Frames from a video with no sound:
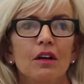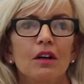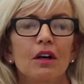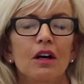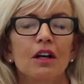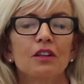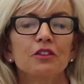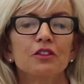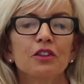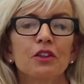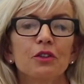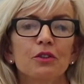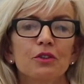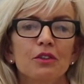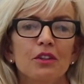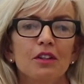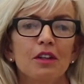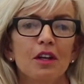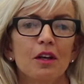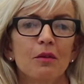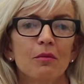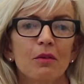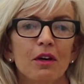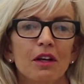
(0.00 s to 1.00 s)
I chose the
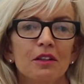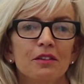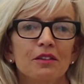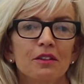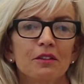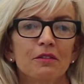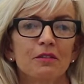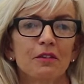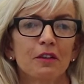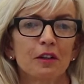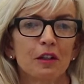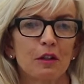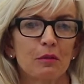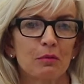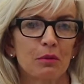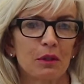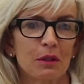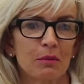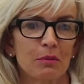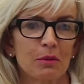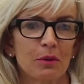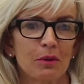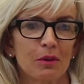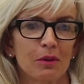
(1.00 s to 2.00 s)
name I See Funny
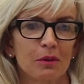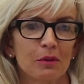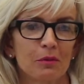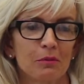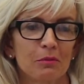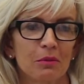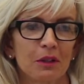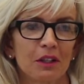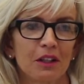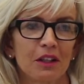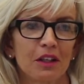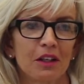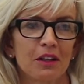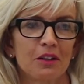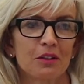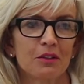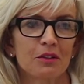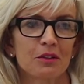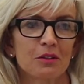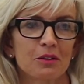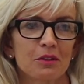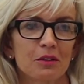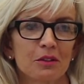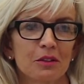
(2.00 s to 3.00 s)
People
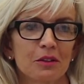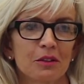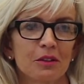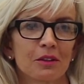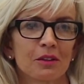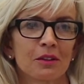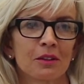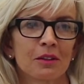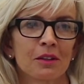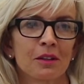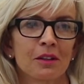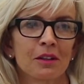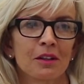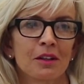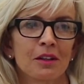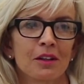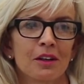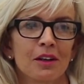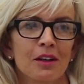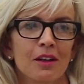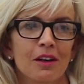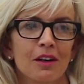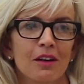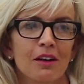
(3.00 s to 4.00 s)
because
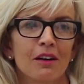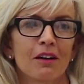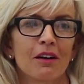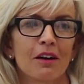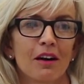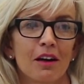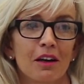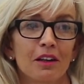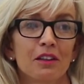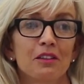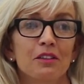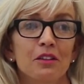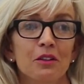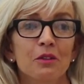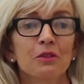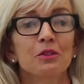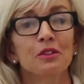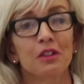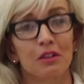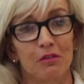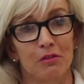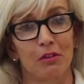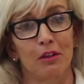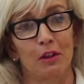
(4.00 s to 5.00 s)
I do
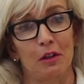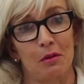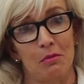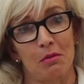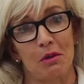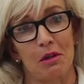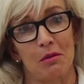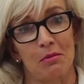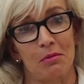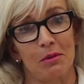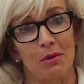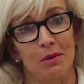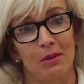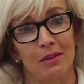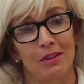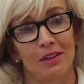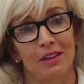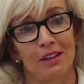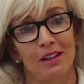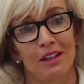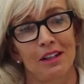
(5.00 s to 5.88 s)
see funny people.